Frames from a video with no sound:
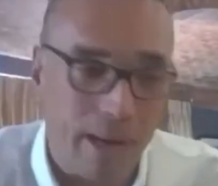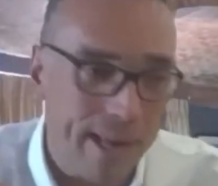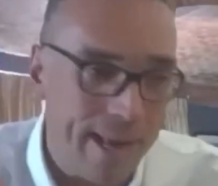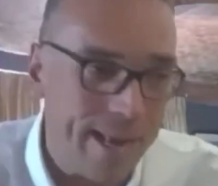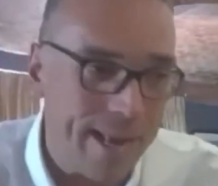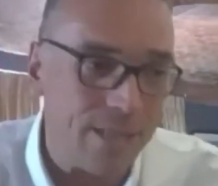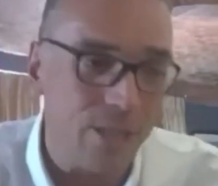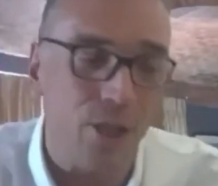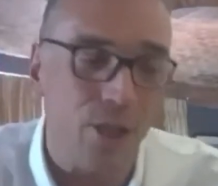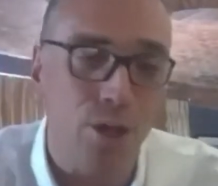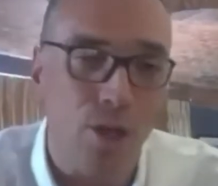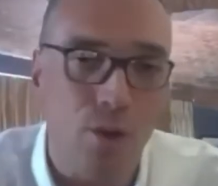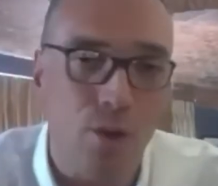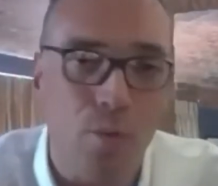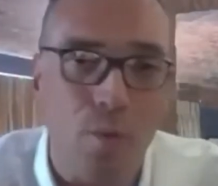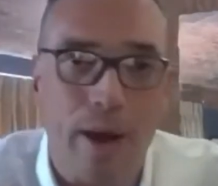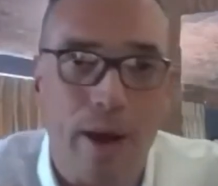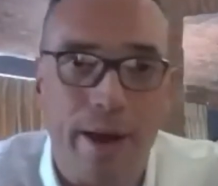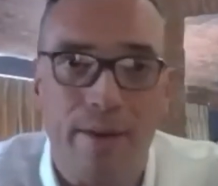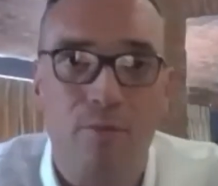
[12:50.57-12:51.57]
It is a new
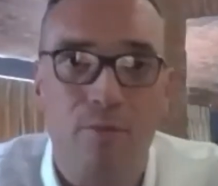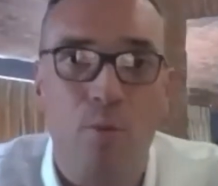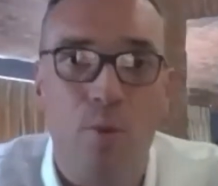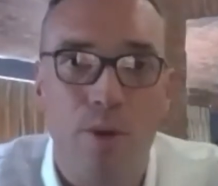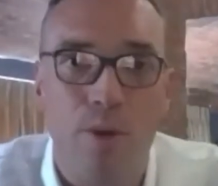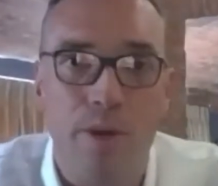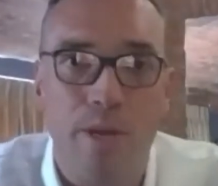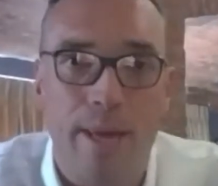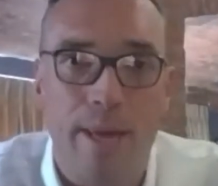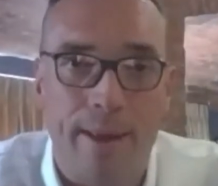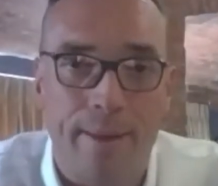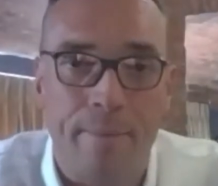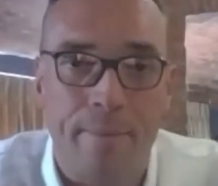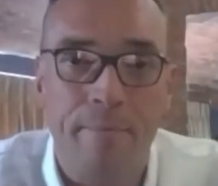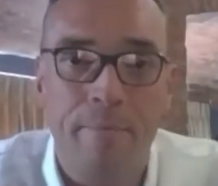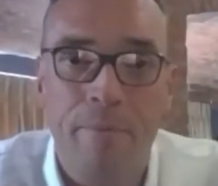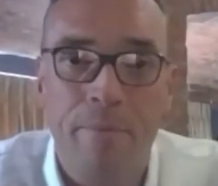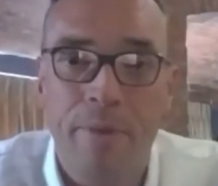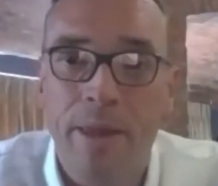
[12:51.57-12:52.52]
way of working,